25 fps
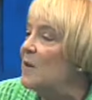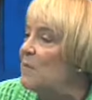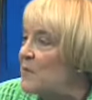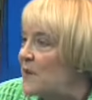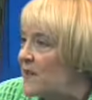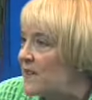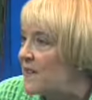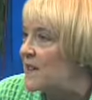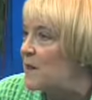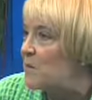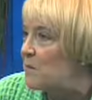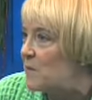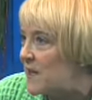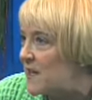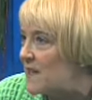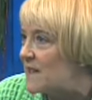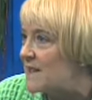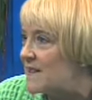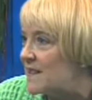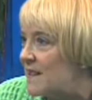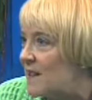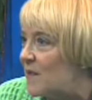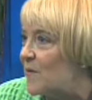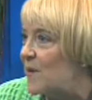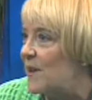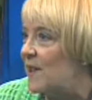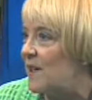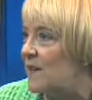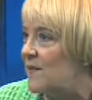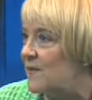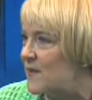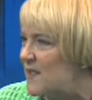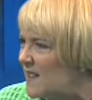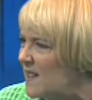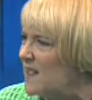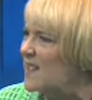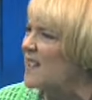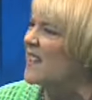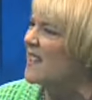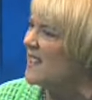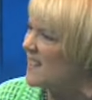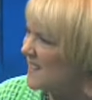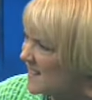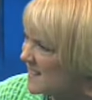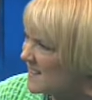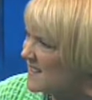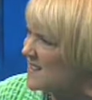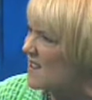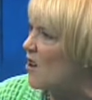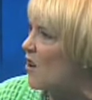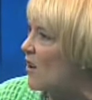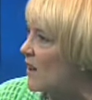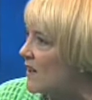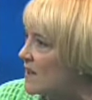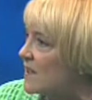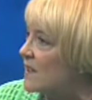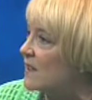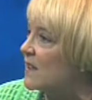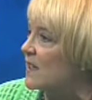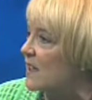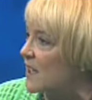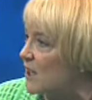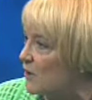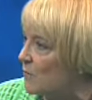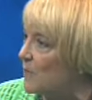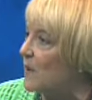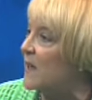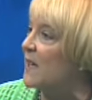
empathy piece of it, it's like it is hard to leave.